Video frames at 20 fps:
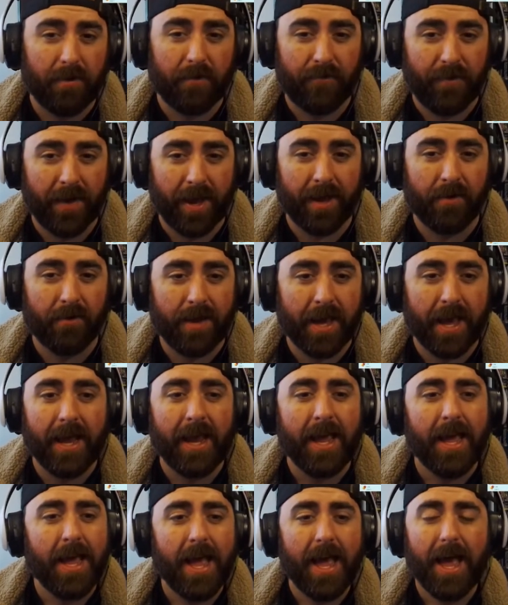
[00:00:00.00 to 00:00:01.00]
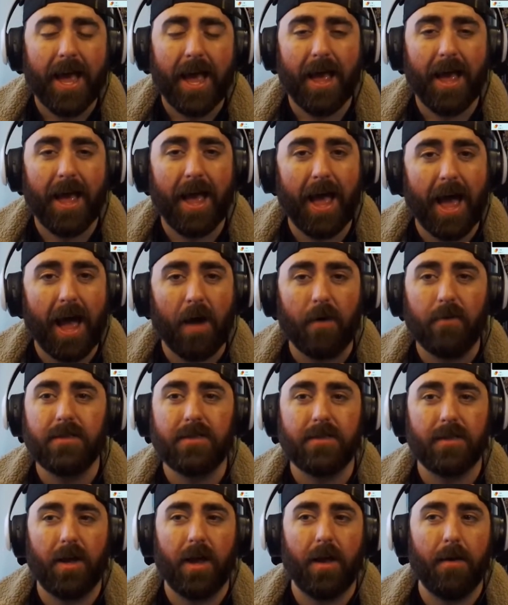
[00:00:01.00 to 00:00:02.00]
fan, okay?
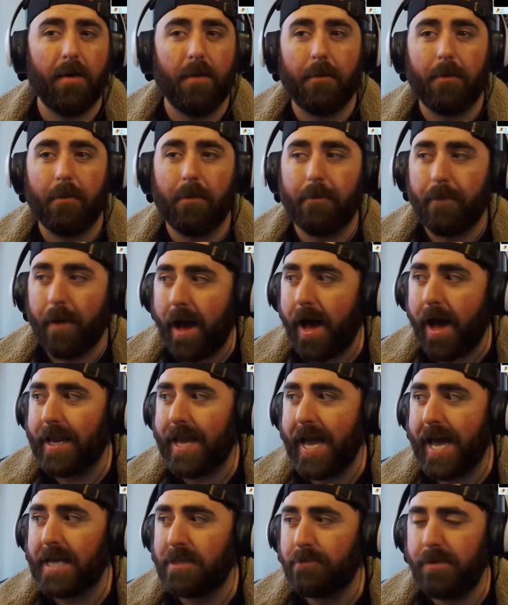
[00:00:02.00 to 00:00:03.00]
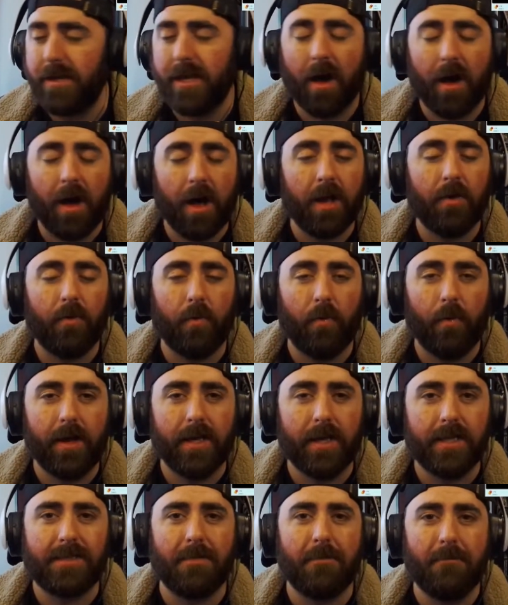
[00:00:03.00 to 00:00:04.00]
Podcast Beyond was